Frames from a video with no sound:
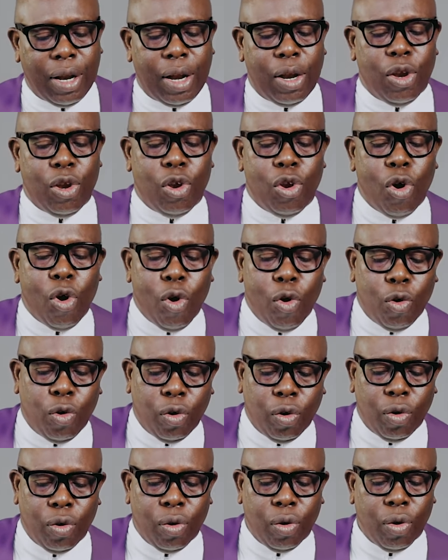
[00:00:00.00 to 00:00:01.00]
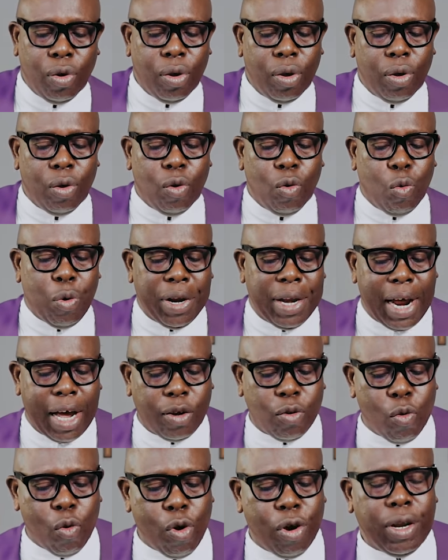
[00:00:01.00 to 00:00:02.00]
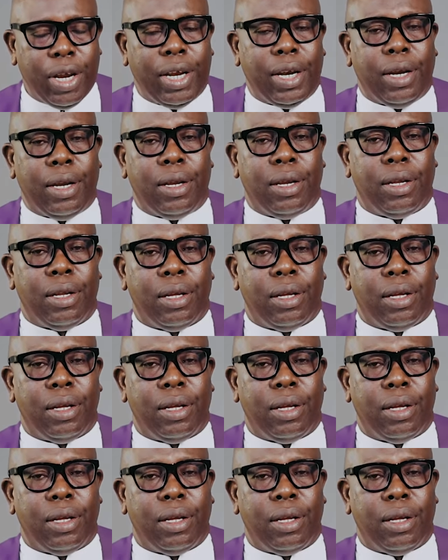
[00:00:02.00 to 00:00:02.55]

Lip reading: known without warning.